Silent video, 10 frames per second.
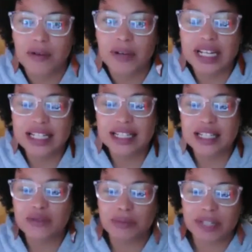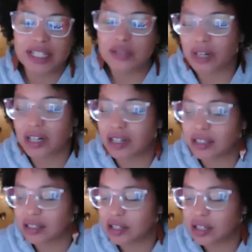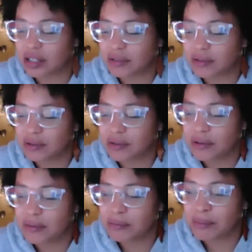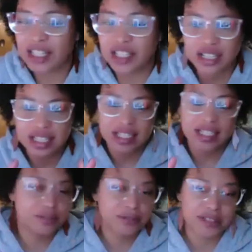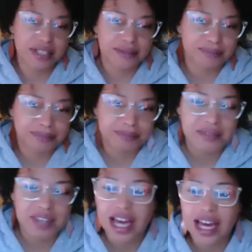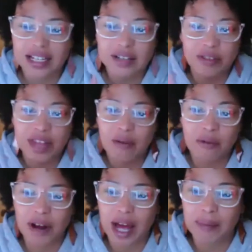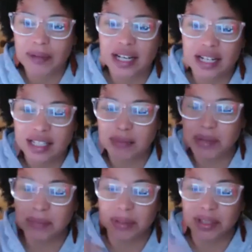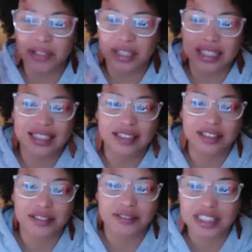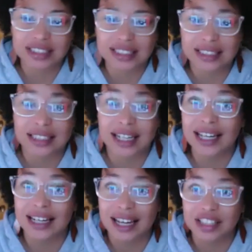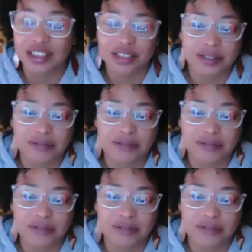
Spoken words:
We need to get to a place where my justice is yours. And that won't happen until people know that they deserve justice and they can actually do